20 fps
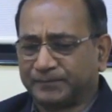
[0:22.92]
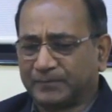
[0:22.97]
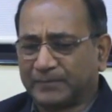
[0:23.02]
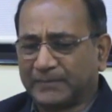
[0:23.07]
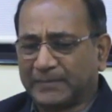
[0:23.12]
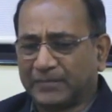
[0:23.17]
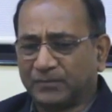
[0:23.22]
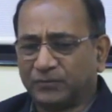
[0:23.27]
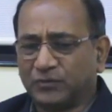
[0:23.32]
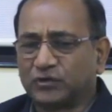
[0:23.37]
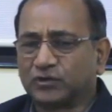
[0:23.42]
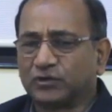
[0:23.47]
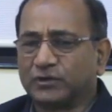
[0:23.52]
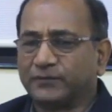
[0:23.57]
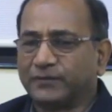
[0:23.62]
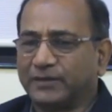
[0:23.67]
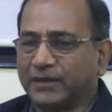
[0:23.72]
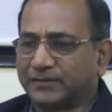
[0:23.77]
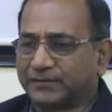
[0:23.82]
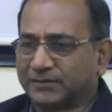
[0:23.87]
And we used to live
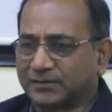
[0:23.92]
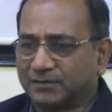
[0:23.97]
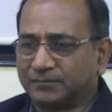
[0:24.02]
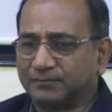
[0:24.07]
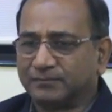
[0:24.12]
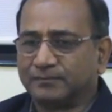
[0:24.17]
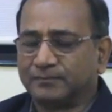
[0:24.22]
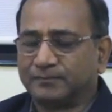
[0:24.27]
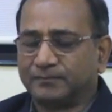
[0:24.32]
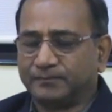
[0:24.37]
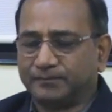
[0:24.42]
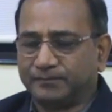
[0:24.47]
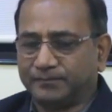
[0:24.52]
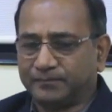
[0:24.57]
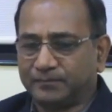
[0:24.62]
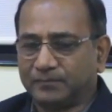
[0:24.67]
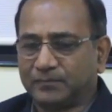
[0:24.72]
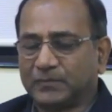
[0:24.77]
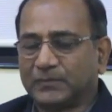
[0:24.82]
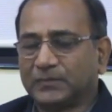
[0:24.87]
in ashram. We